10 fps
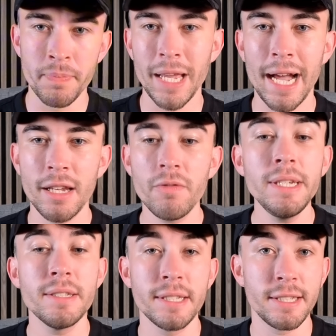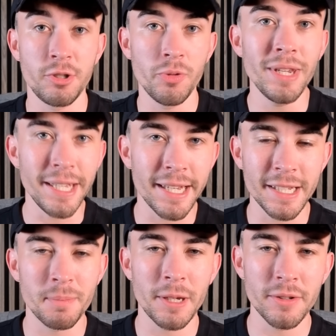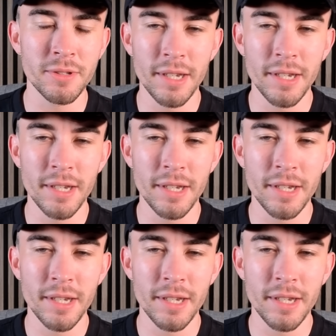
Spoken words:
And the reason this is unique is because